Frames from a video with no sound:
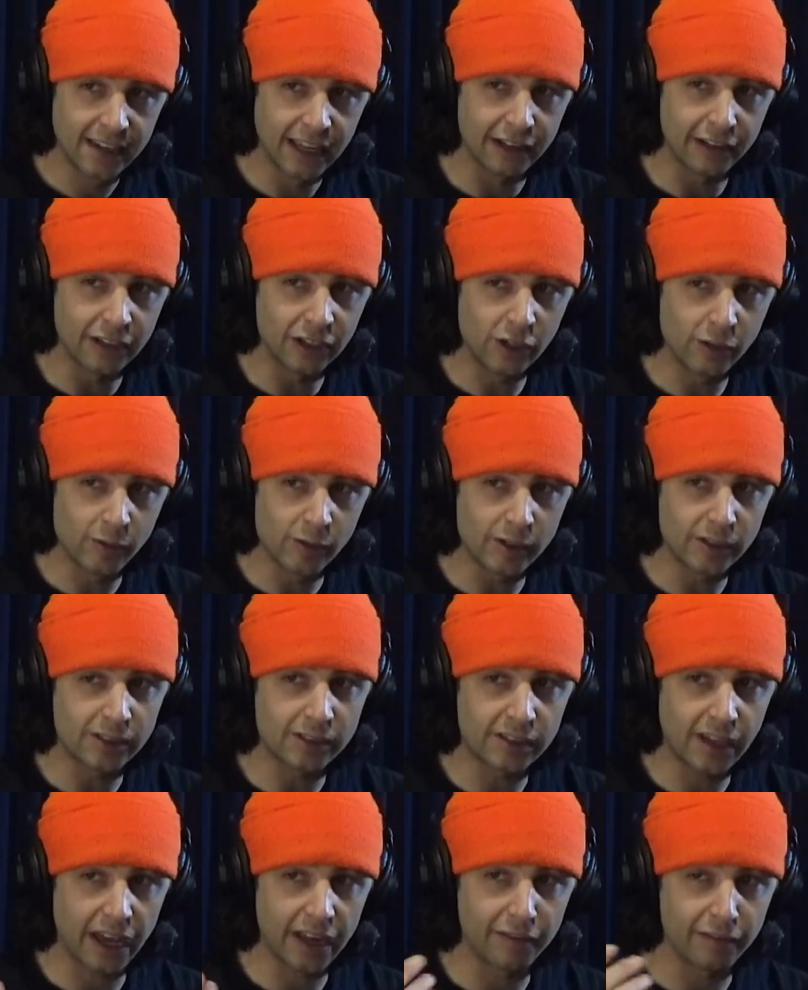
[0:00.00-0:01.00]
and
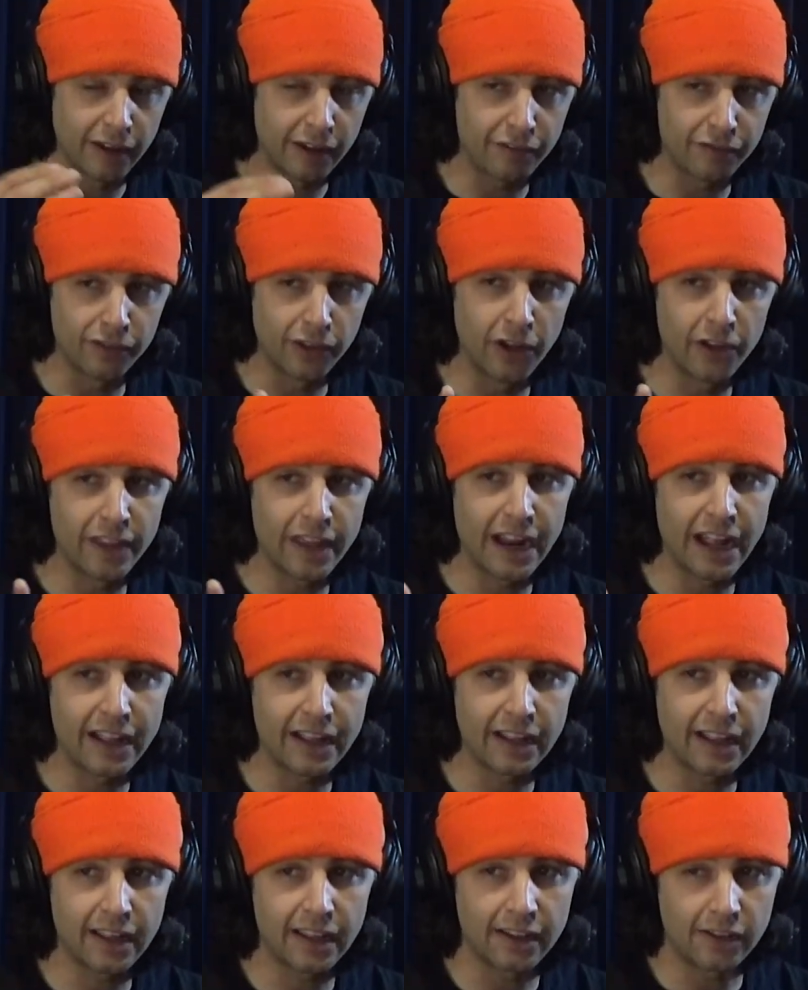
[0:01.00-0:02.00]
humorous kind of like flow that
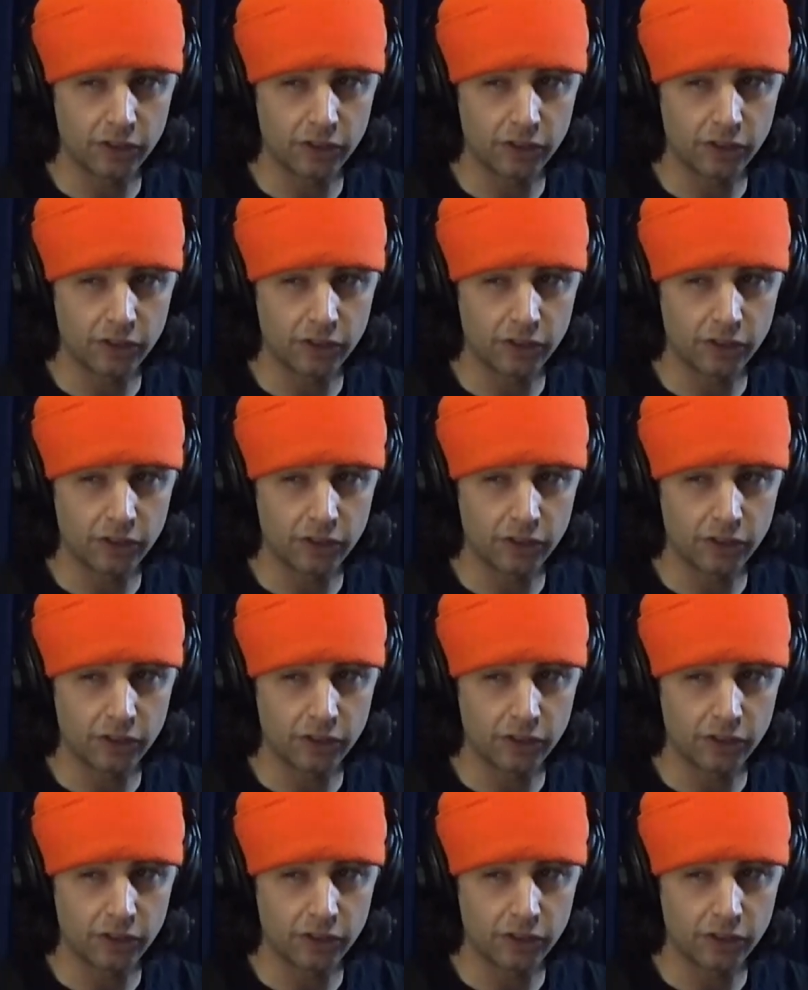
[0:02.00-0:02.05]
I